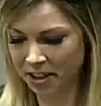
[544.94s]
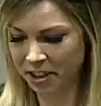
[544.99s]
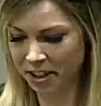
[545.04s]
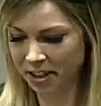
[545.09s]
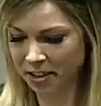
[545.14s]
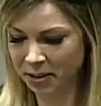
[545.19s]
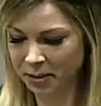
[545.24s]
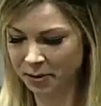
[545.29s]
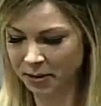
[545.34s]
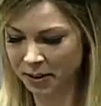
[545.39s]

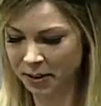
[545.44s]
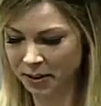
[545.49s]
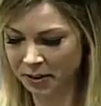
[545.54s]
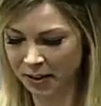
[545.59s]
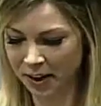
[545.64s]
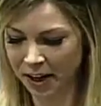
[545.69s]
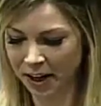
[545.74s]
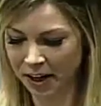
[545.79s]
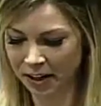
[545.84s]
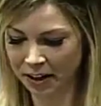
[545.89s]
Church with
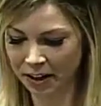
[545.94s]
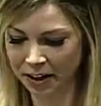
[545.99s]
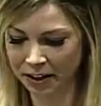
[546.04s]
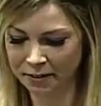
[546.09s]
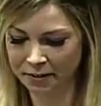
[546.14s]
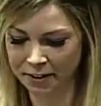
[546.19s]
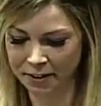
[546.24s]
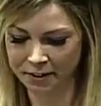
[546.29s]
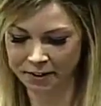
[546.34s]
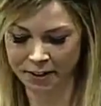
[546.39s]

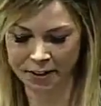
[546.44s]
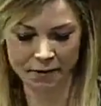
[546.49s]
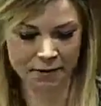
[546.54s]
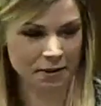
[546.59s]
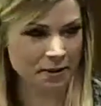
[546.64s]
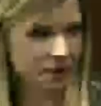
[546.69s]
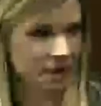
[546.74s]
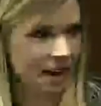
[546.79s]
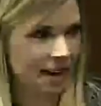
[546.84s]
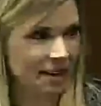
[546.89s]
350
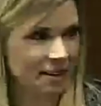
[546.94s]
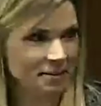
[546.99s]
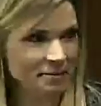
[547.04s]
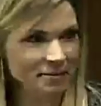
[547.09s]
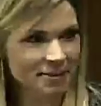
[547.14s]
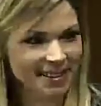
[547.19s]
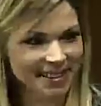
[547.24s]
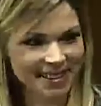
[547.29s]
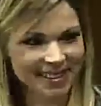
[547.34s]
food items.